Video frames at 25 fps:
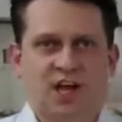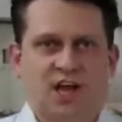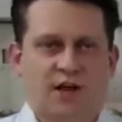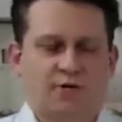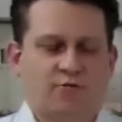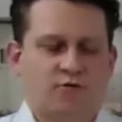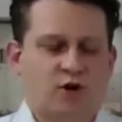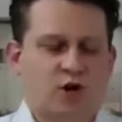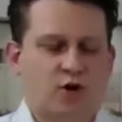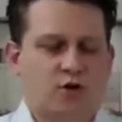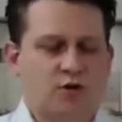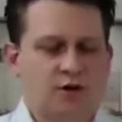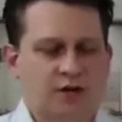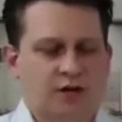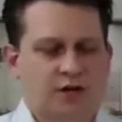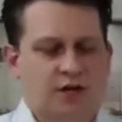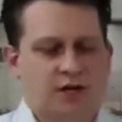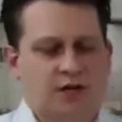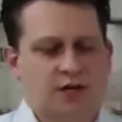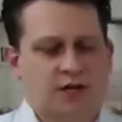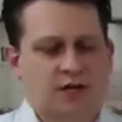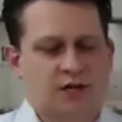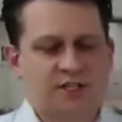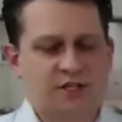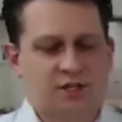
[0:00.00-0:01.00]
And we only
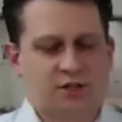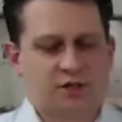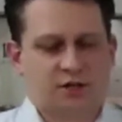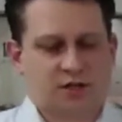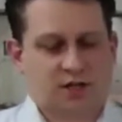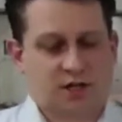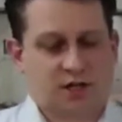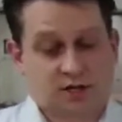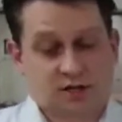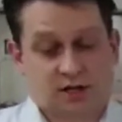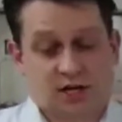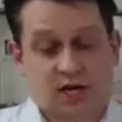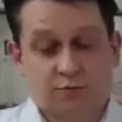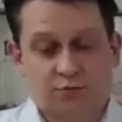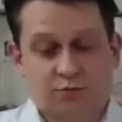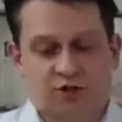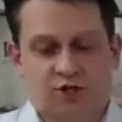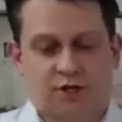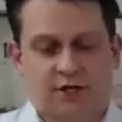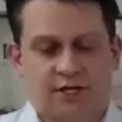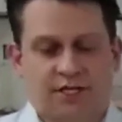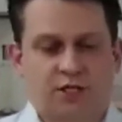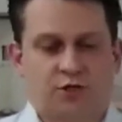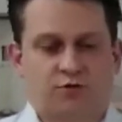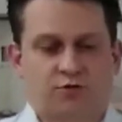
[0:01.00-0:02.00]
can
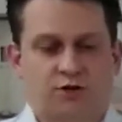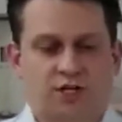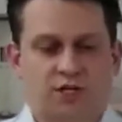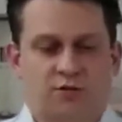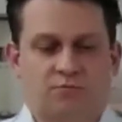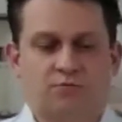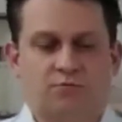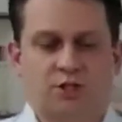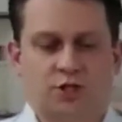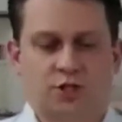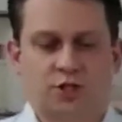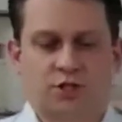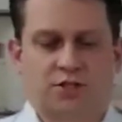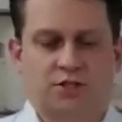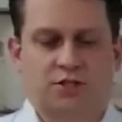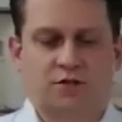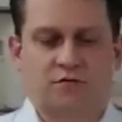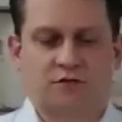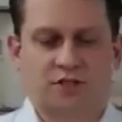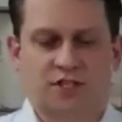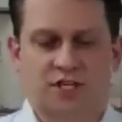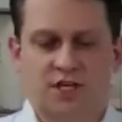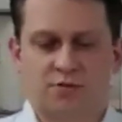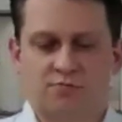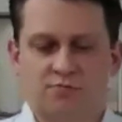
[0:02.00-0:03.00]
capture X-ray images
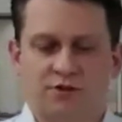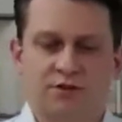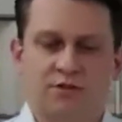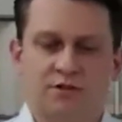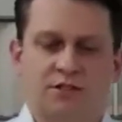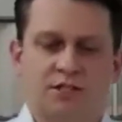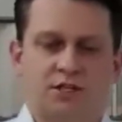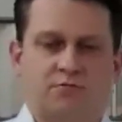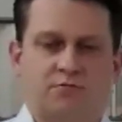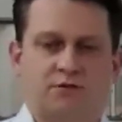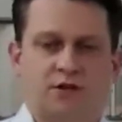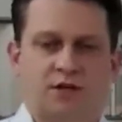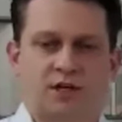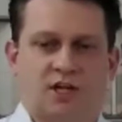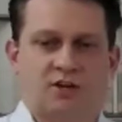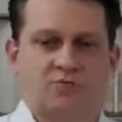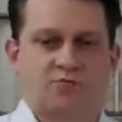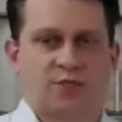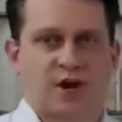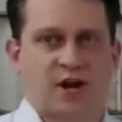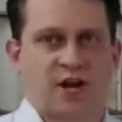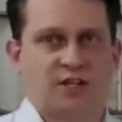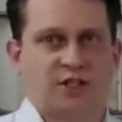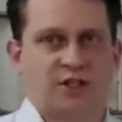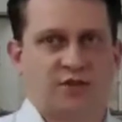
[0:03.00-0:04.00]
of samples that we can
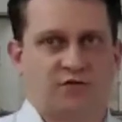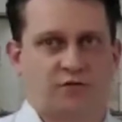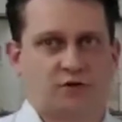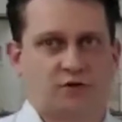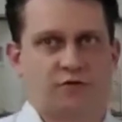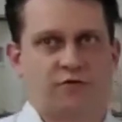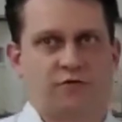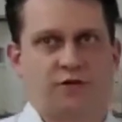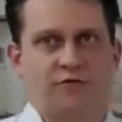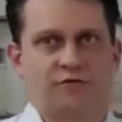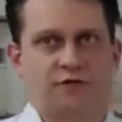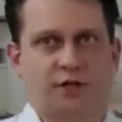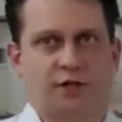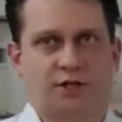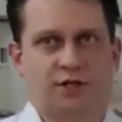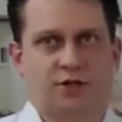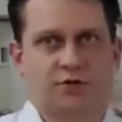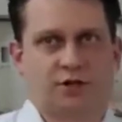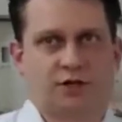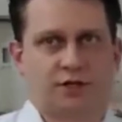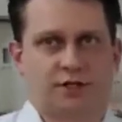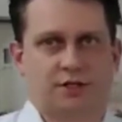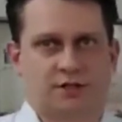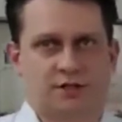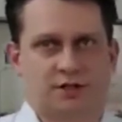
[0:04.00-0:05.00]
pass through with
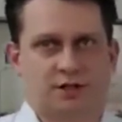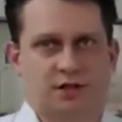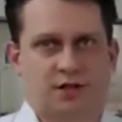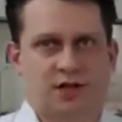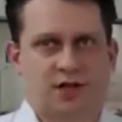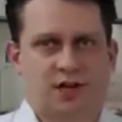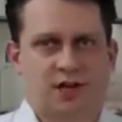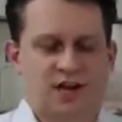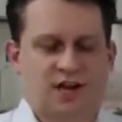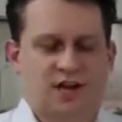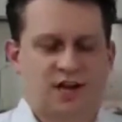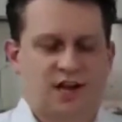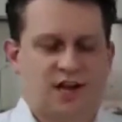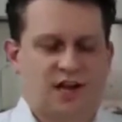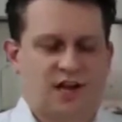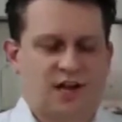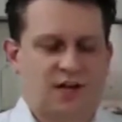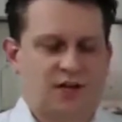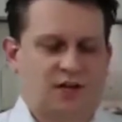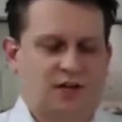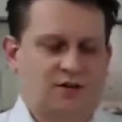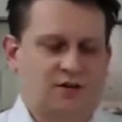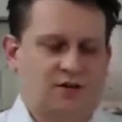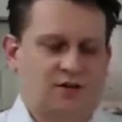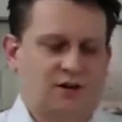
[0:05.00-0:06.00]
X-rays.
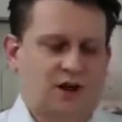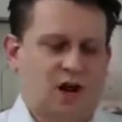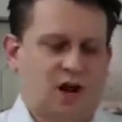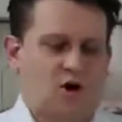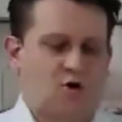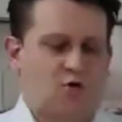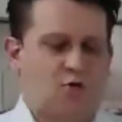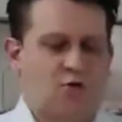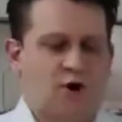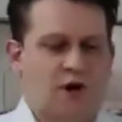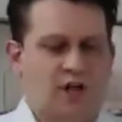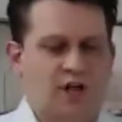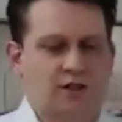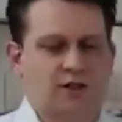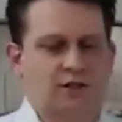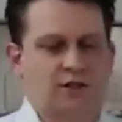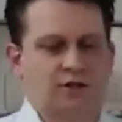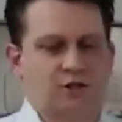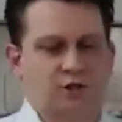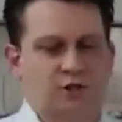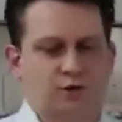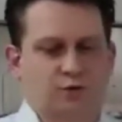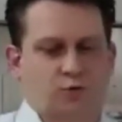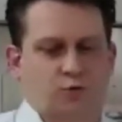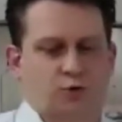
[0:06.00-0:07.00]
And how well
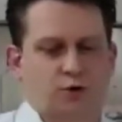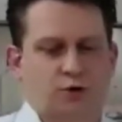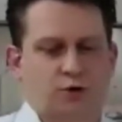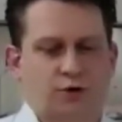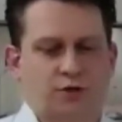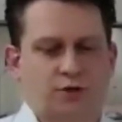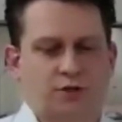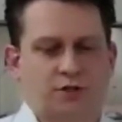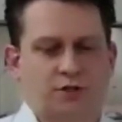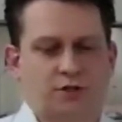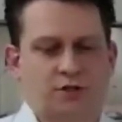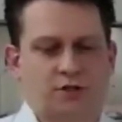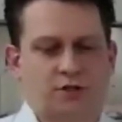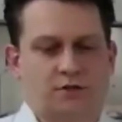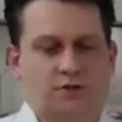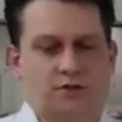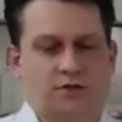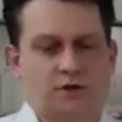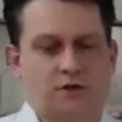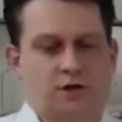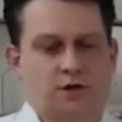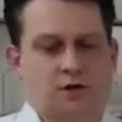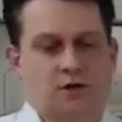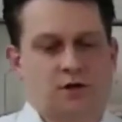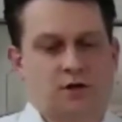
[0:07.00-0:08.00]
this works
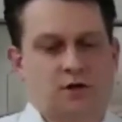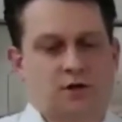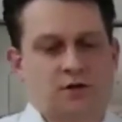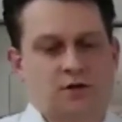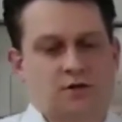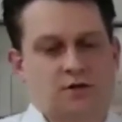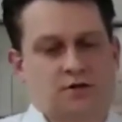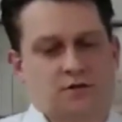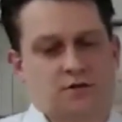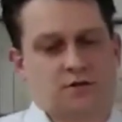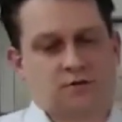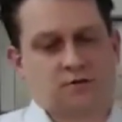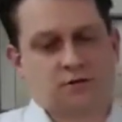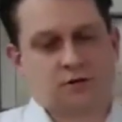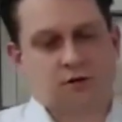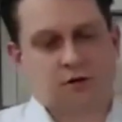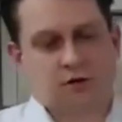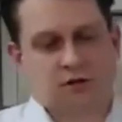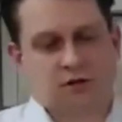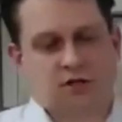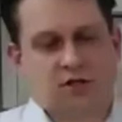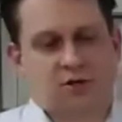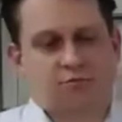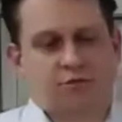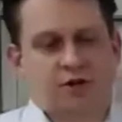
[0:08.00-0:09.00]

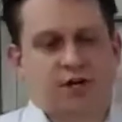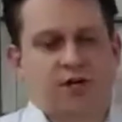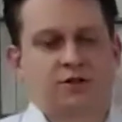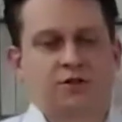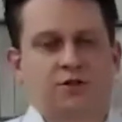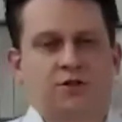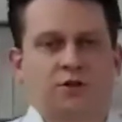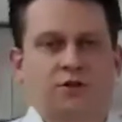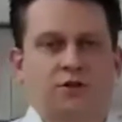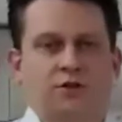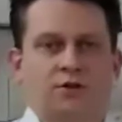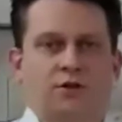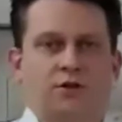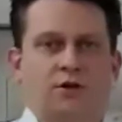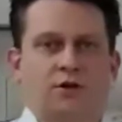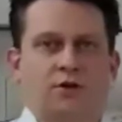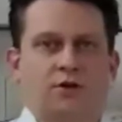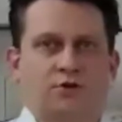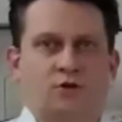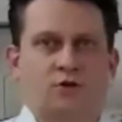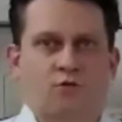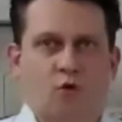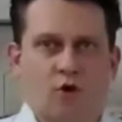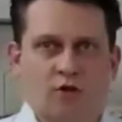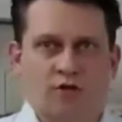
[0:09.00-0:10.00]
depends on
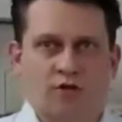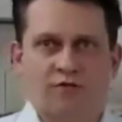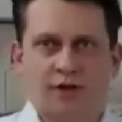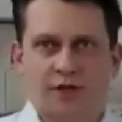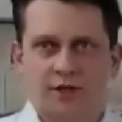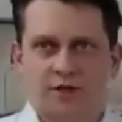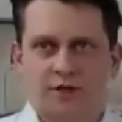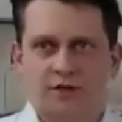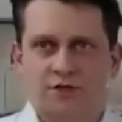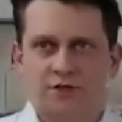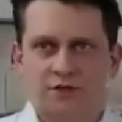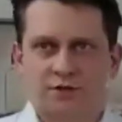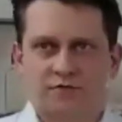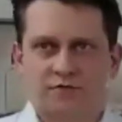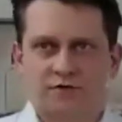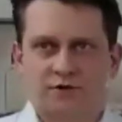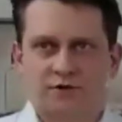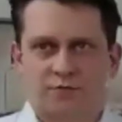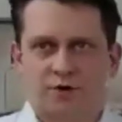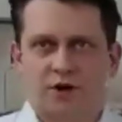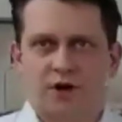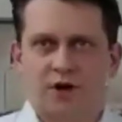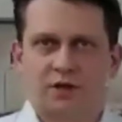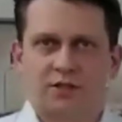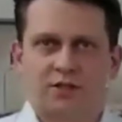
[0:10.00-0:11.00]
the wall thickness of the
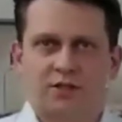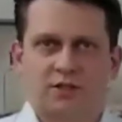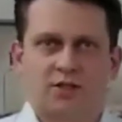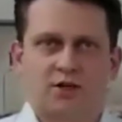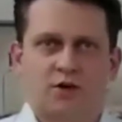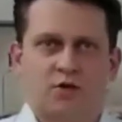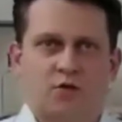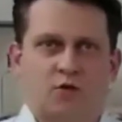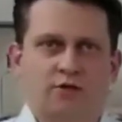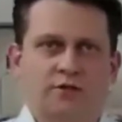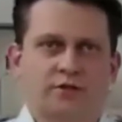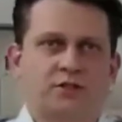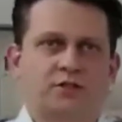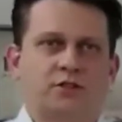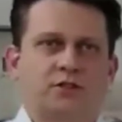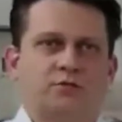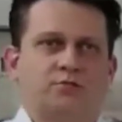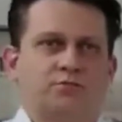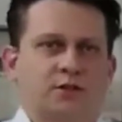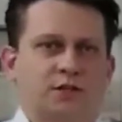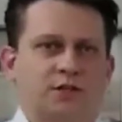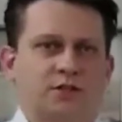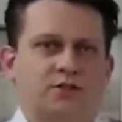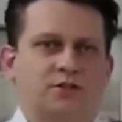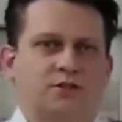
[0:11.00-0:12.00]
parts, and it also
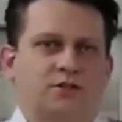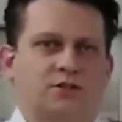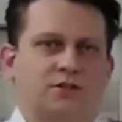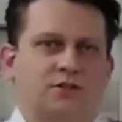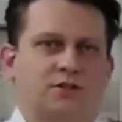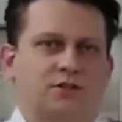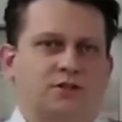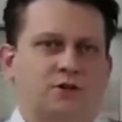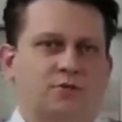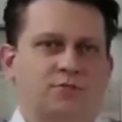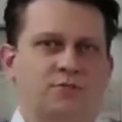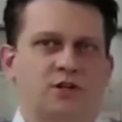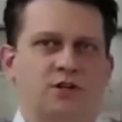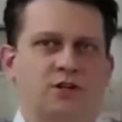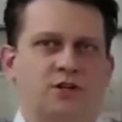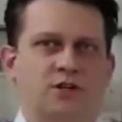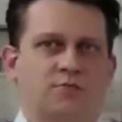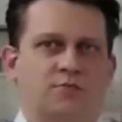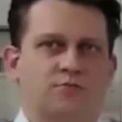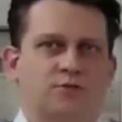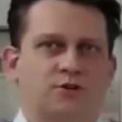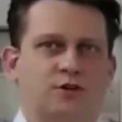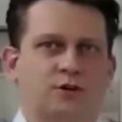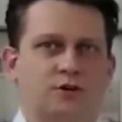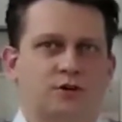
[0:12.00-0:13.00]
depends on the atomic
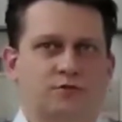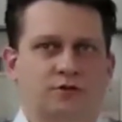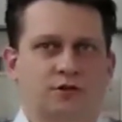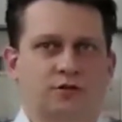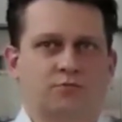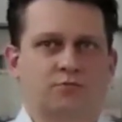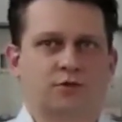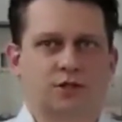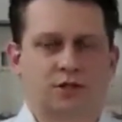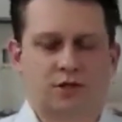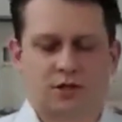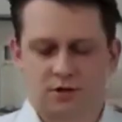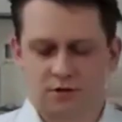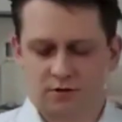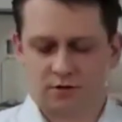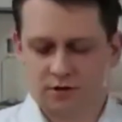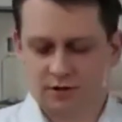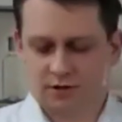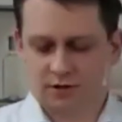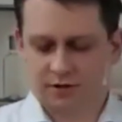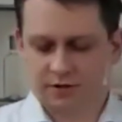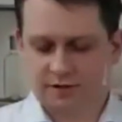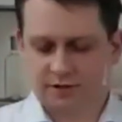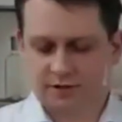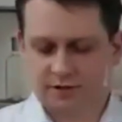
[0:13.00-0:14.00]
number of the
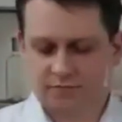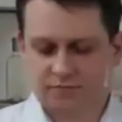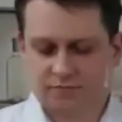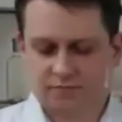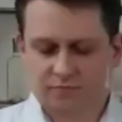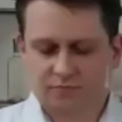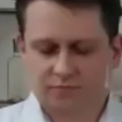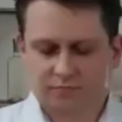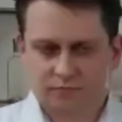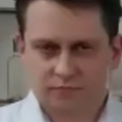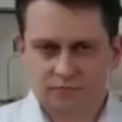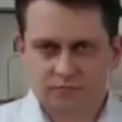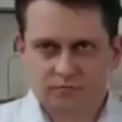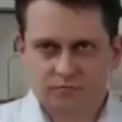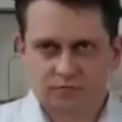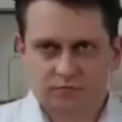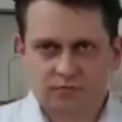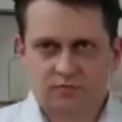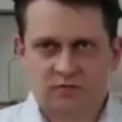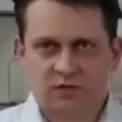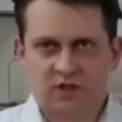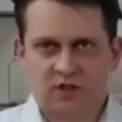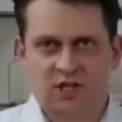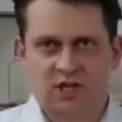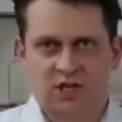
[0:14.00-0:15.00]
materials
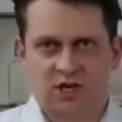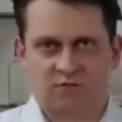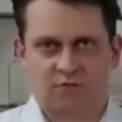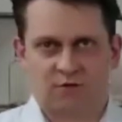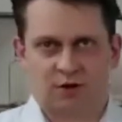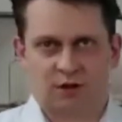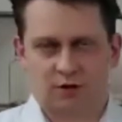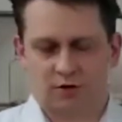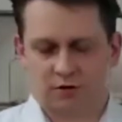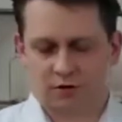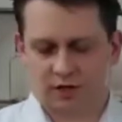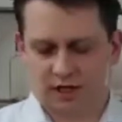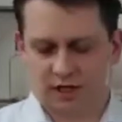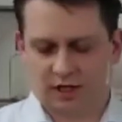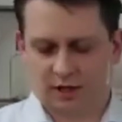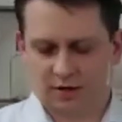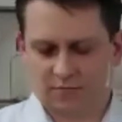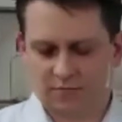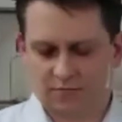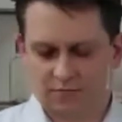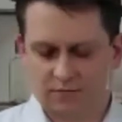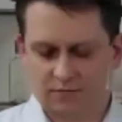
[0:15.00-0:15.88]
that we look at.